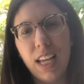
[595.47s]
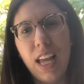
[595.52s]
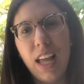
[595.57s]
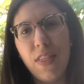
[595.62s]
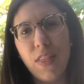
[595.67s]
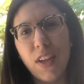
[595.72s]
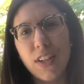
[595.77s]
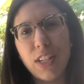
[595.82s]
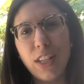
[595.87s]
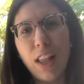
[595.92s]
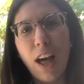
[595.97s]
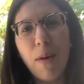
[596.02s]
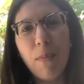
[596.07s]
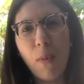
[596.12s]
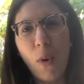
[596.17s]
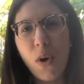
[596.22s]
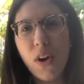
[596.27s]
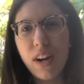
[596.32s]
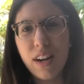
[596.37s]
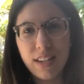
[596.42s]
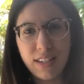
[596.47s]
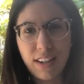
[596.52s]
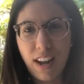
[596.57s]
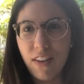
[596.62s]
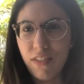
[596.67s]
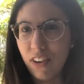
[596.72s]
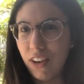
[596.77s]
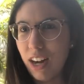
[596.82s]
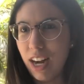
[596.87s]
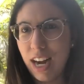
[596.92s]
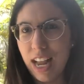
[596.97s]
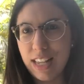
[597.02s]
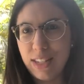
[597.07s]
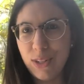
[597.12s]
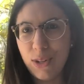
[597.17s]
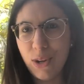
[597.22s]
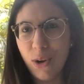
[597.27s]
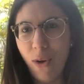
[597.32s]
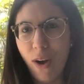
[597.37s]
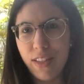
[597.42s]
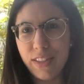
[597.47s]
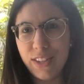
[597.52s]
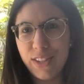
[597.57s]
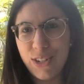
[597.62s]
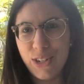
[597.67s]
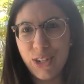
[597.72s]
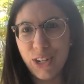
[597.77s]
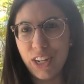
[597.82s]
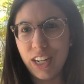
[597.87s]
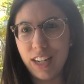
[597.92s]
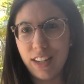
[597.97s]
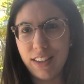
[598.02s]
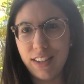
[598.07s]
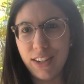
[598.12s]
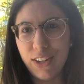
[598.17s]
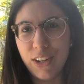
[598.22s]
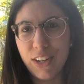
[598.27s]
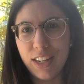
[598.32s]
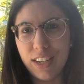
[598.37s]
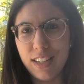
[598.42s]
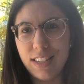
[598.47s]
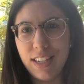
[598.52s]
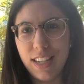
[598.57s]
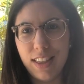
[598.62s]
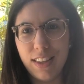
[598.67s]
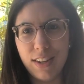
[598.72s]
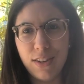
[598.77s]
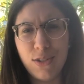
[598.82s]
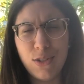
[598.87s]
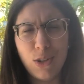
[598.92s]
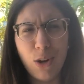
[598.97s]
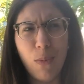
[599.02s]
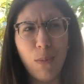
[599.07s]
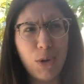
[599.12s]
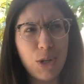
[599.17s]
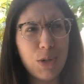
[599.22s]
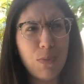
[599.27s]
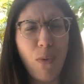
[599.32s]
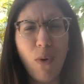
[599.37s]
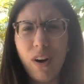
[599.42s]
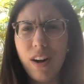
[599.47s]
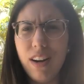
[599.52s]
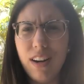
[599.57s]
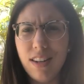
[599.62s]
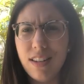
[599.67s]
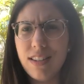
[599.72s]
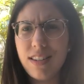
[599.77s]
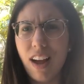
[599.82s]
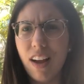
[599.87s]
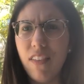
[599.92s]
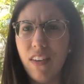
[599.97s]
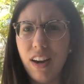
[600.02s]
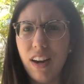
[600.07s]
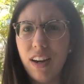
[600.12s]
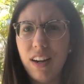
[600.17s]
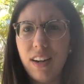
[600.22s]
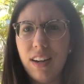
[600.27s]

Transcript: There's a lot more to discover, and as you go on this journey, you're going to see there's so much more to discover.